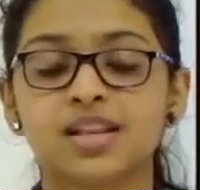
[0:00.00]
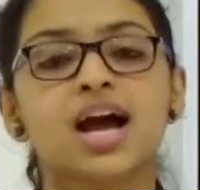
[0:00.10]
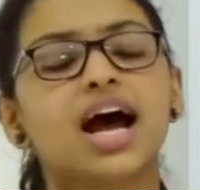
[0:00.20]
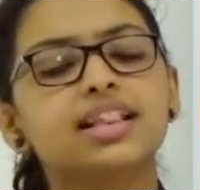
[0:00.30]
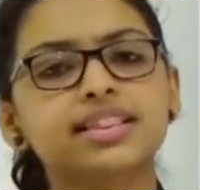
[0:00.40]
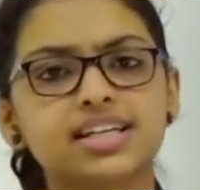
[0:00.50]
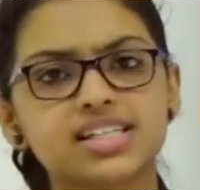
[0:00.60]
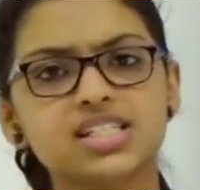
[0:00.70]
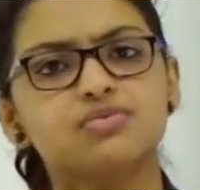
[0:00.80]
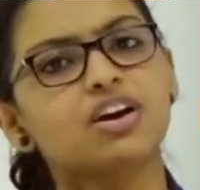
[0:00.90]
and
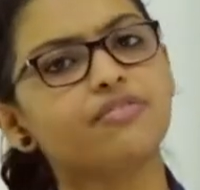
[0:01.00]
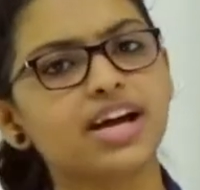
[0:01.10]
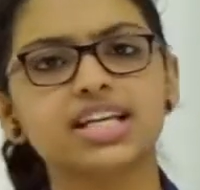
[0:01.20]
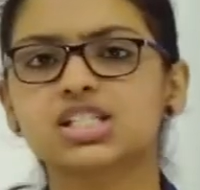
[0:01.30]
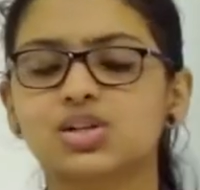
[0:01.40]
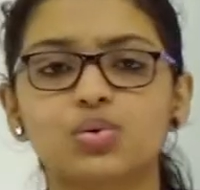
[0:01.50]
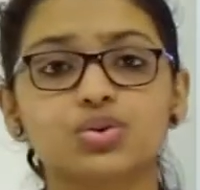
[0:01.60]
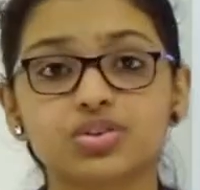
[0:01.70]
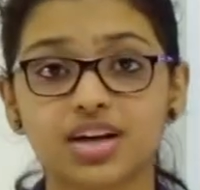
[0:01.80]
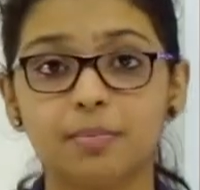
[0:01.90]
these were very slow
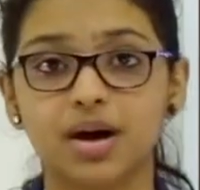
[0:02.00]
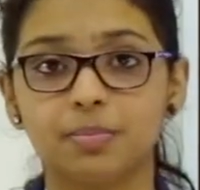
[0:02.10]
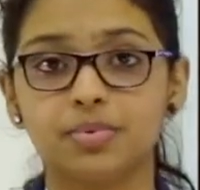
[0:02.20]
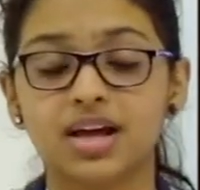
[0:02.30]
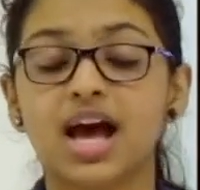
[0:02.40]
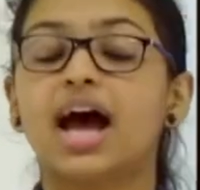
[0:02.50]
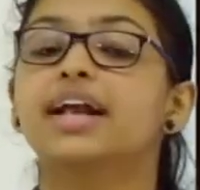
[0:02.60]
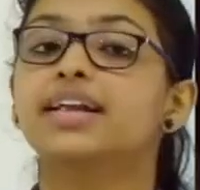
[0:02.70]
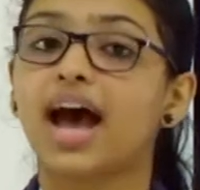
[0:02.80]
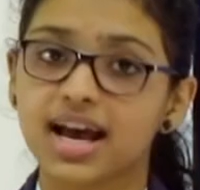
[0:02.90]
to come up,
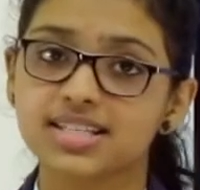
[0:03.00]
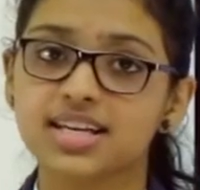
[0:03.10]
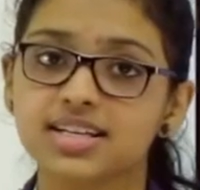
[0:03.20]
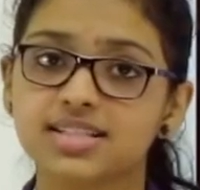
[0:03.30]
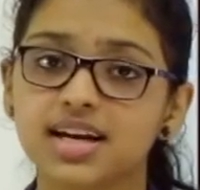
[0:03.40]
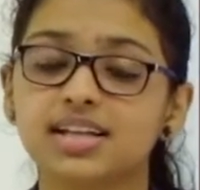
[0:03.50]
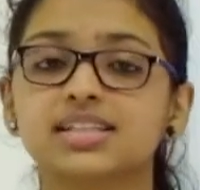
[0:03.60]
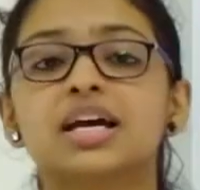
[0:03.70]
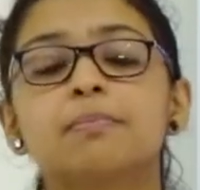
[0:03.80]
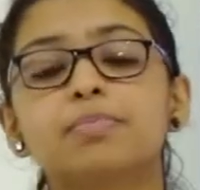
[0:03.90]
and as a result
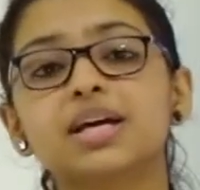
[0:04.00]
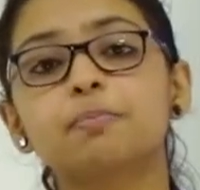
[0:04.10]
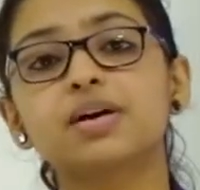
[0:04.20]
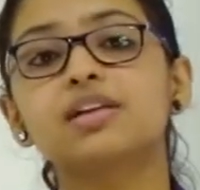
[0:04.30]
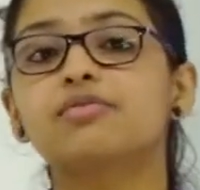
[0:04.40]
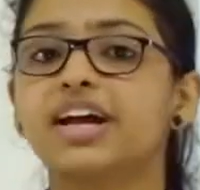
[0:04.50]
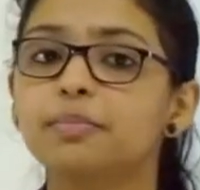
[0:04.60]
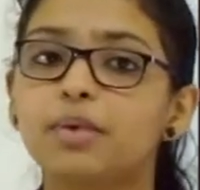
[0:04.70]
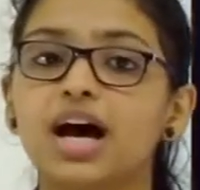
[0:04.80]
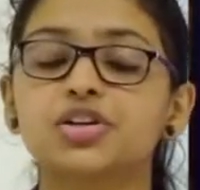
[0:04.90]
people
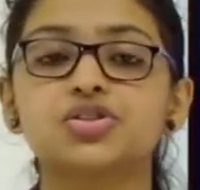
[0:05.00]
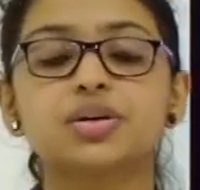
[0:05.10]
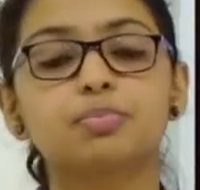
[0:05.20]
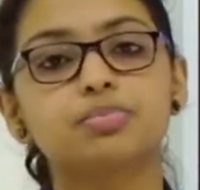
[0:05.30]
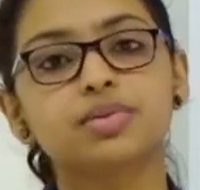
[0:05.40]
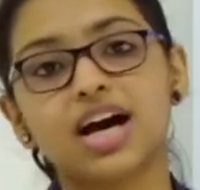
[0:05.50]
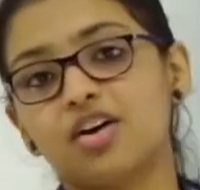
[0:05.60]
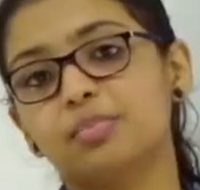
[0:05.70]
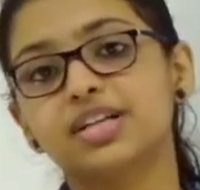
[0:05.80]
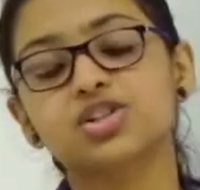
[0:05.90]
went back to the
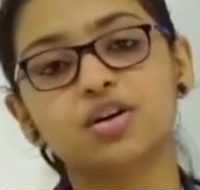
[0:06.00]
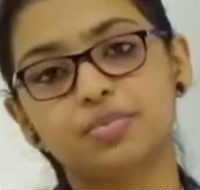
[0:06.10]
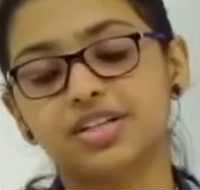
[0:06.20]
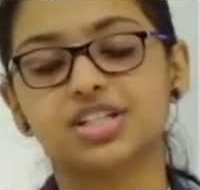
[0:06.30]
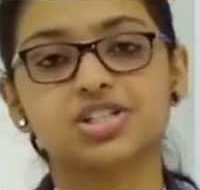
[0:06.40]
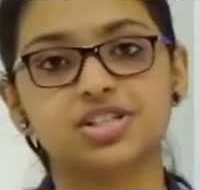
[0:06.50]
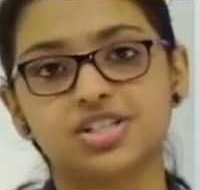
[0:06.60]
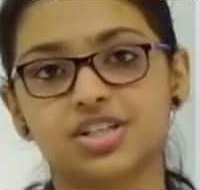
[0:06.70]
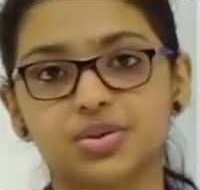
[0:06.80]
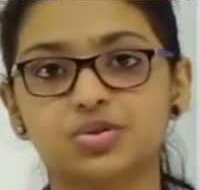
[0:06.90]
government or British
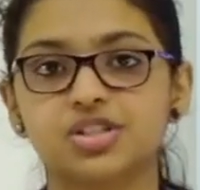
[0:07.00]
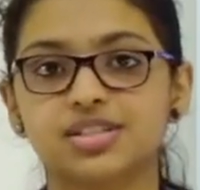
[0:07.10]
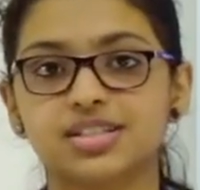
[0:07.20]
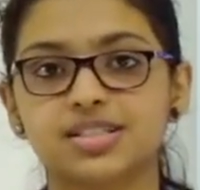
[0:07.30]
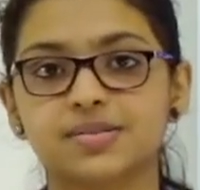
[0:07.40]
institutions.